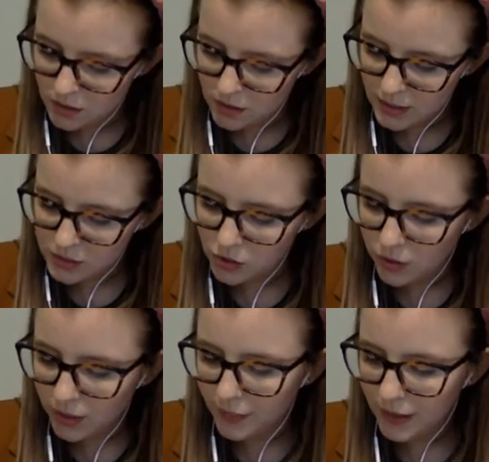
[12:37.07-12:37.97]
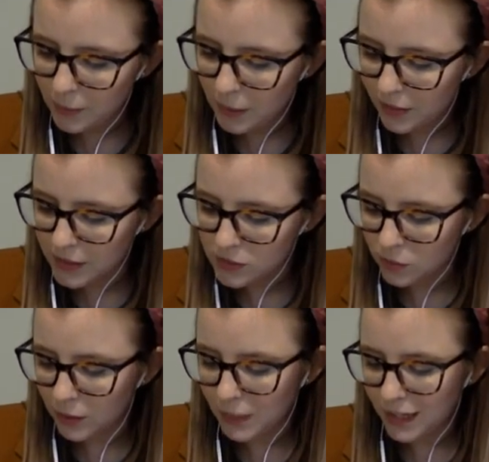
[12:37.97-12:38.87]
And so you can think about this
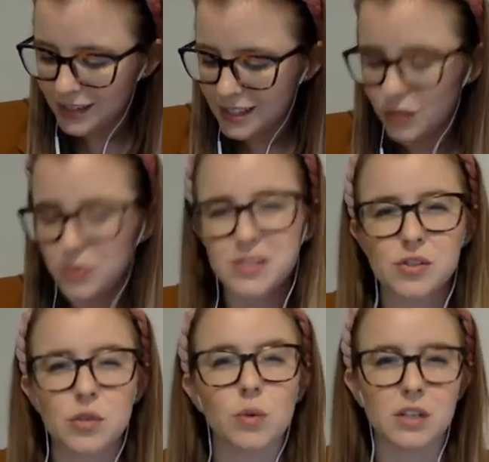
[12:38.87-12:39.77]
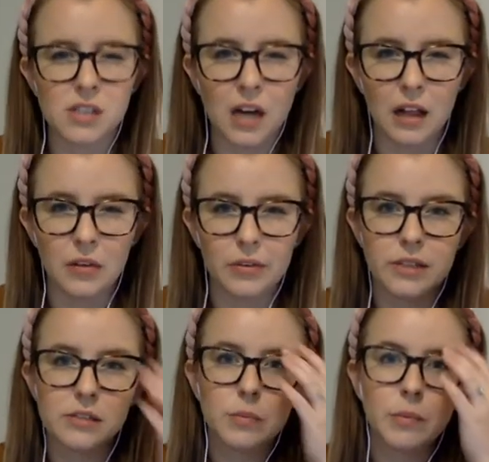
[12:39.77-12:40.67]
one because it uses the word
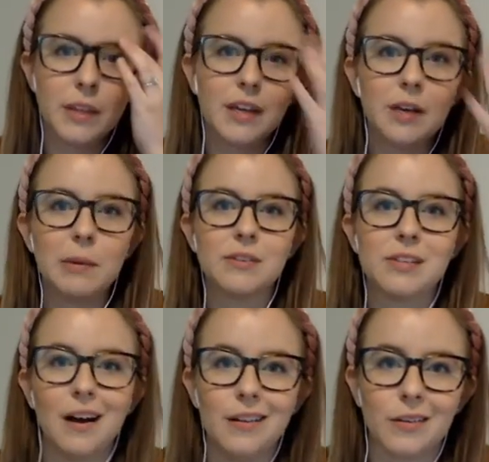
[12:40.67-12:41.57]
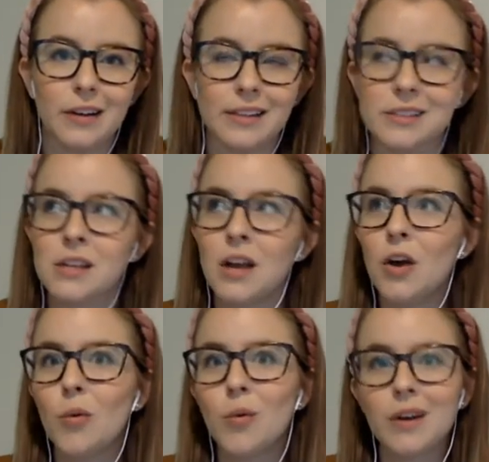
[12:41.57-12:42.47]
tolerant. When we think about tolerance,
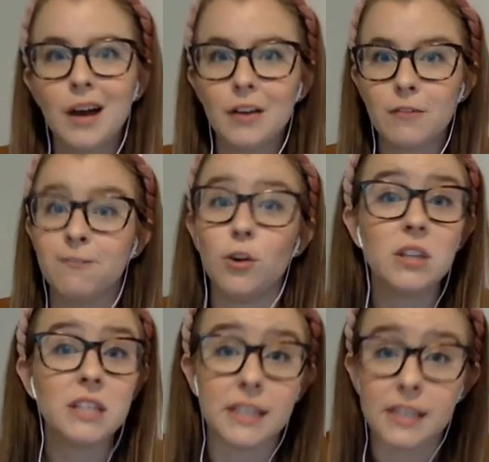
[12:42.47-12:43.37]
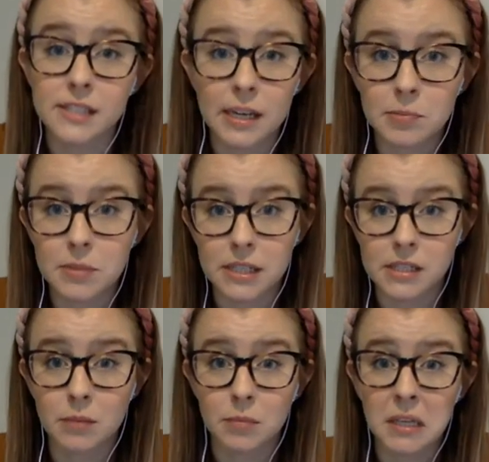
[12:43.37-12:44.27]
we're not fully accepting
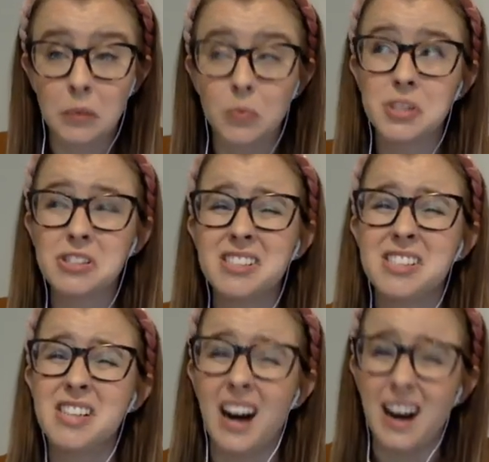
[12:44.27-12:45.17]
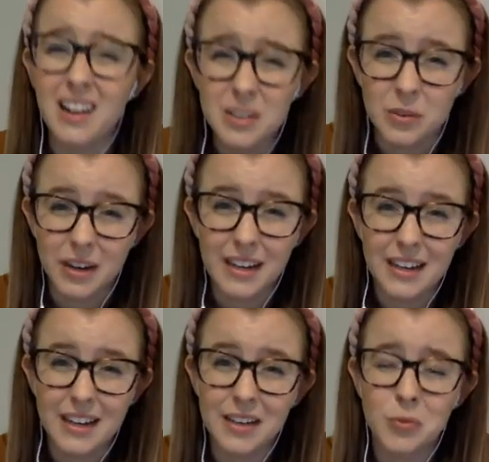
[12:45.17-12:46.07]
something. We're just
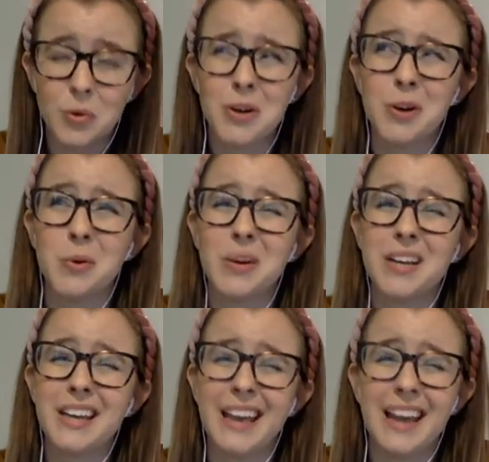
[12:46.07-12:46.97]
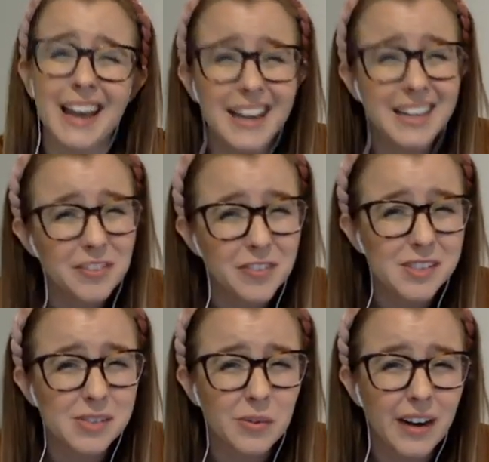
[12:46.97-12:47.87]
tolerating it. We're okay if
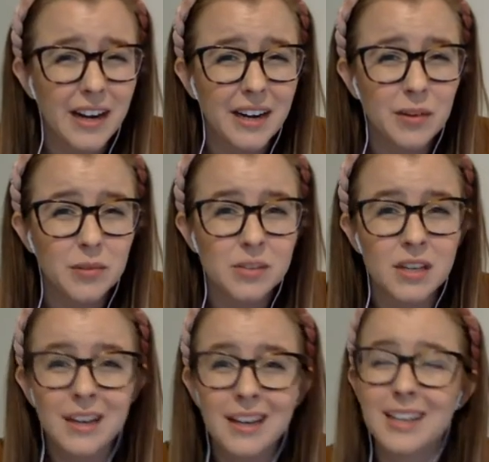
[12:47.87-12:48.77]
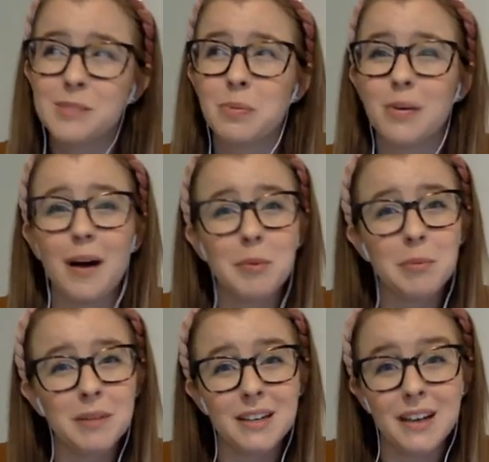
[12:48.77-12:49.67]
it's around. It's
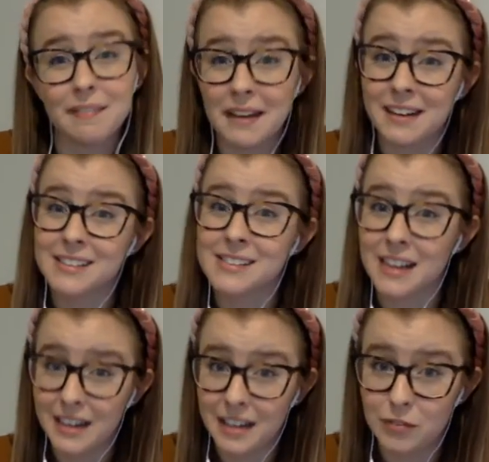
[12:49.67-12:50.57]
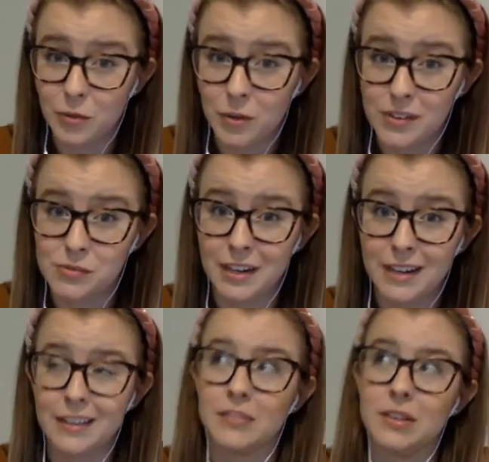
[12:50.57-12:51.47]
probably not that exciting for us, right?
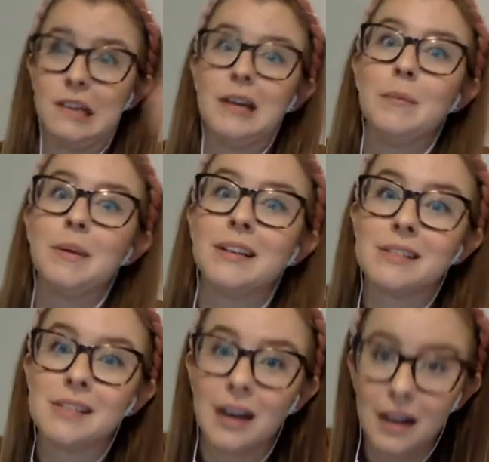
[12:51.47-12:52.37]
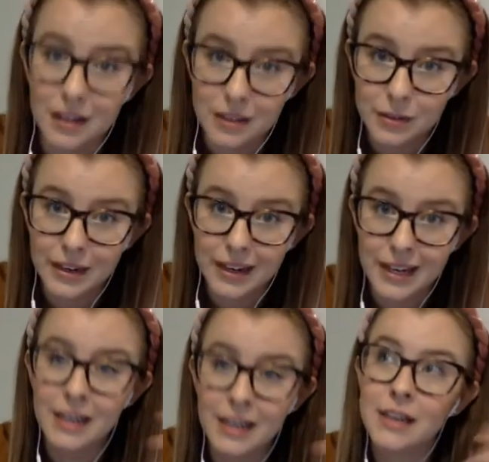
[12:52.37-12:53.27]
Like I'm gonna
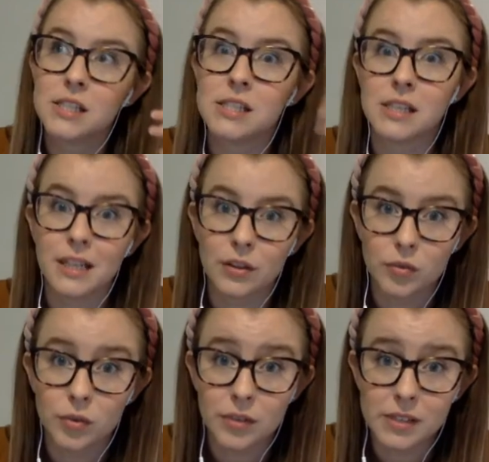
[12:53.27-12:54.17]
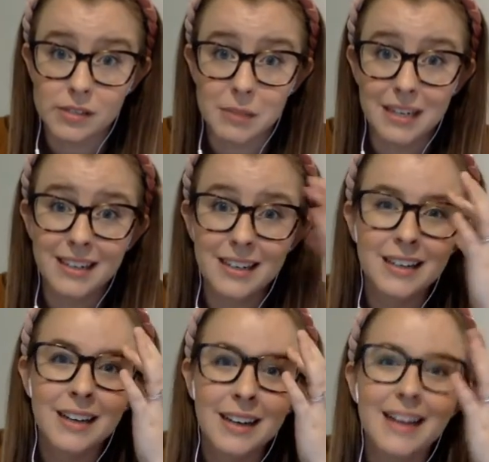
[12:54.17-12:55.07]
tolerate sitting through this meeting.
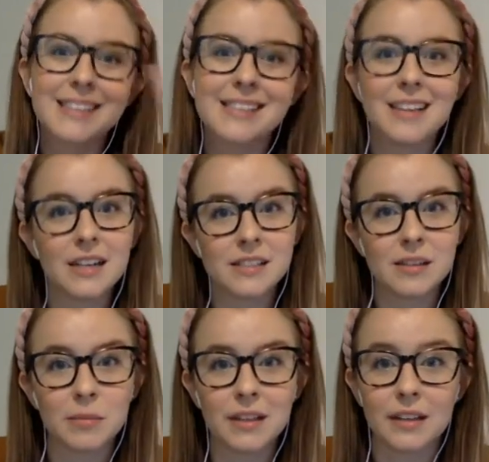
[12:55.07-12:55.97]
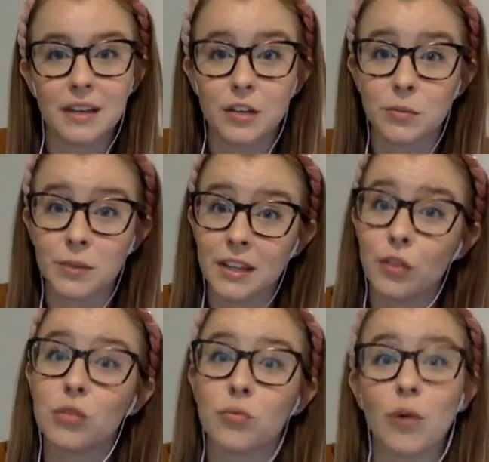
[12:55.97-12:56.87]
It's not something that you're really
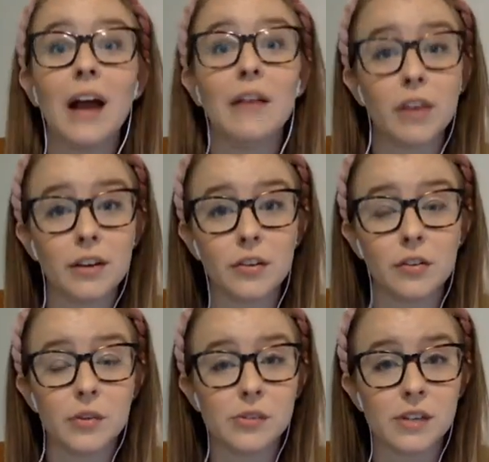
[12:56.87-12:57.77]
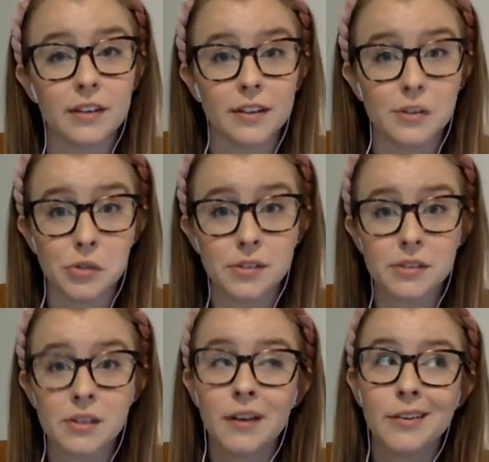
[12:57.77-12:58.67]
thriving under those
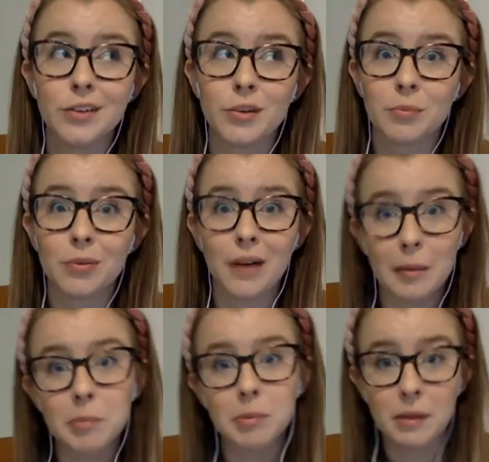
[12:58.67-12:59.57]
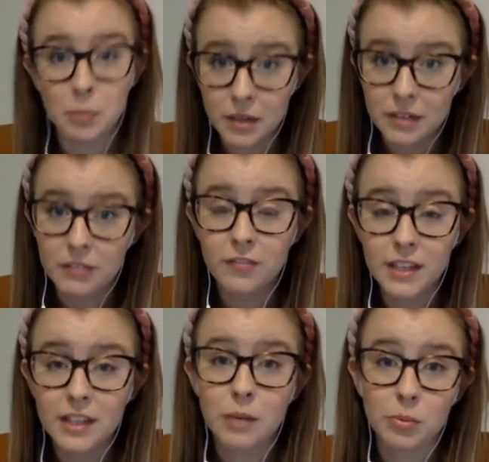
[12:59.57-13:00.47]
conditions. You're probably
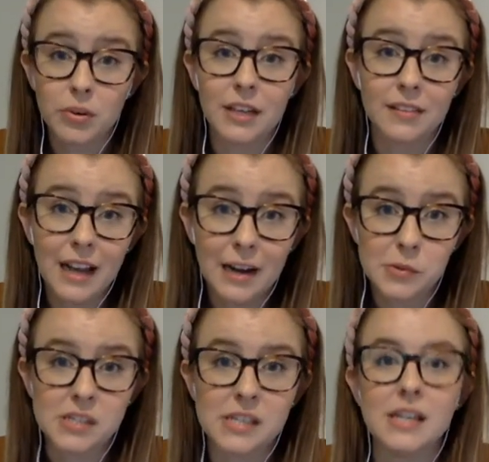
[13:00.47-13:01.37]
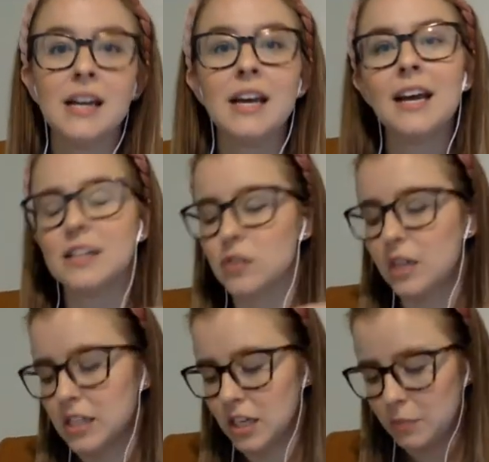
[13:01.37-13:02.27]
feeling pretty lousy. And so
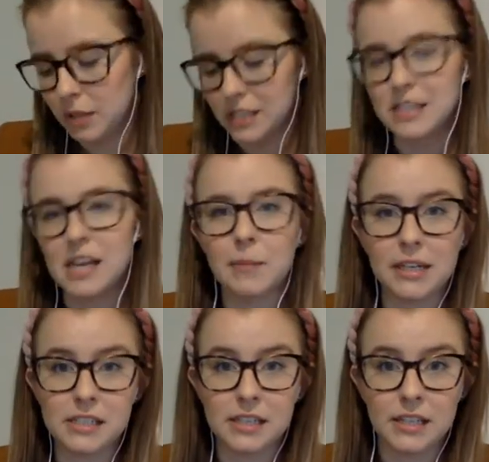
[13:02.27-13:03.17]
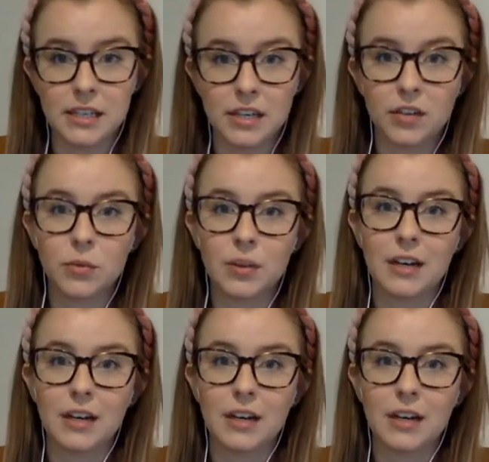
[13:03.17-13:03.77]
that's going to be the same idea here. With an